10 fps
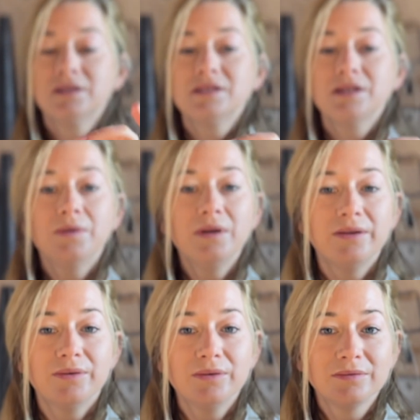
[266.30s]
So all in
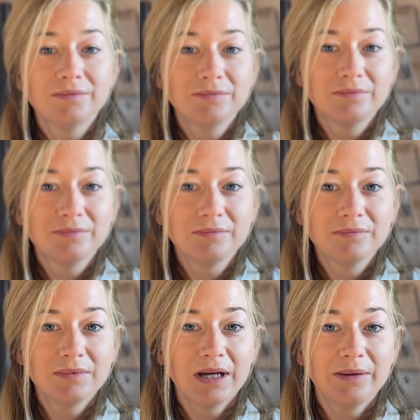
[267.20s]
all,
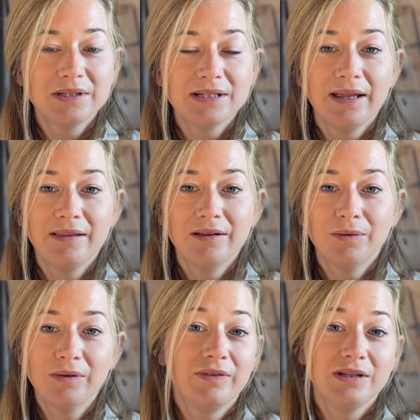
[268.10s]
I would say that
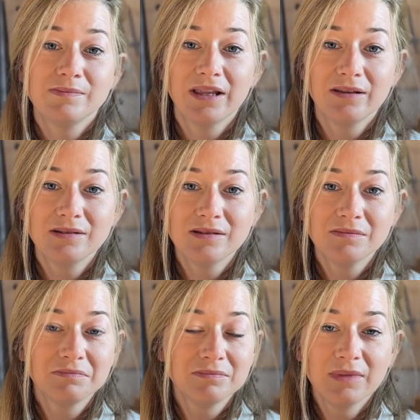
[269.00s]
all of these methods
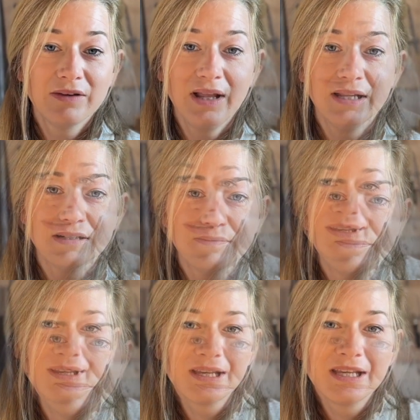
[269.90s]
are valid.
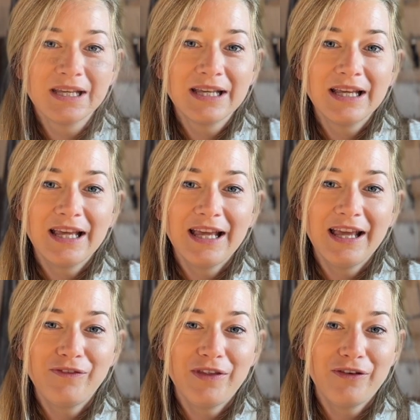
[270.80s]

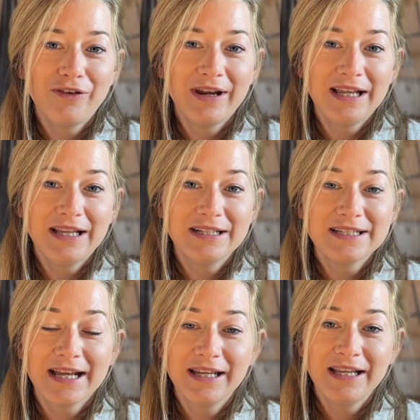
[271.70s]
If there are any
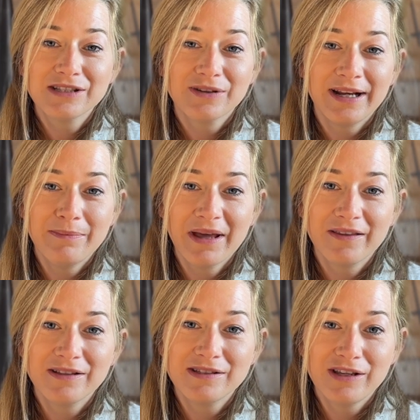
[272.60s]
techniques or any
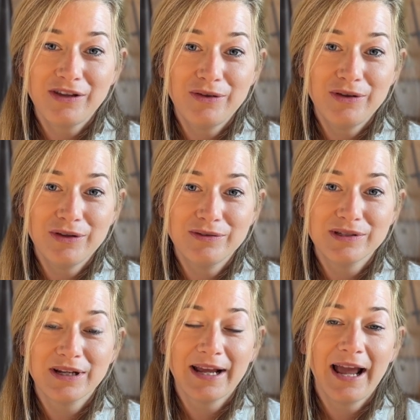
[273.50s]
methods that you
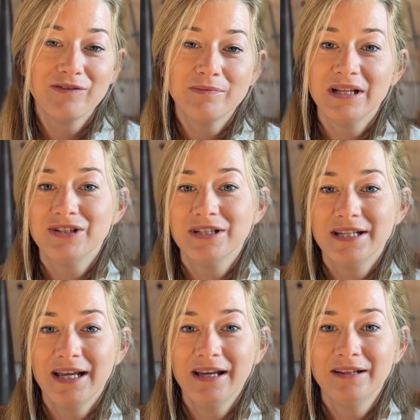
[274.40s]
use that I haven't mentioned
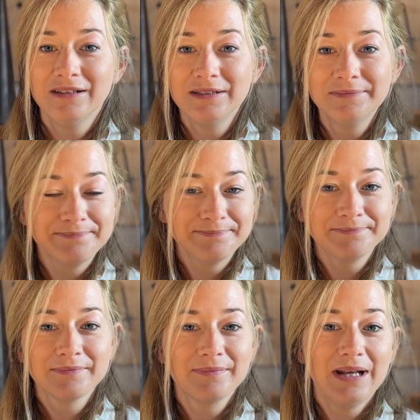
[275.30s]
here,
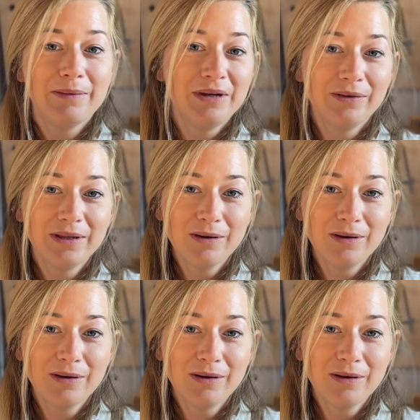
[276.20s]
let me know in the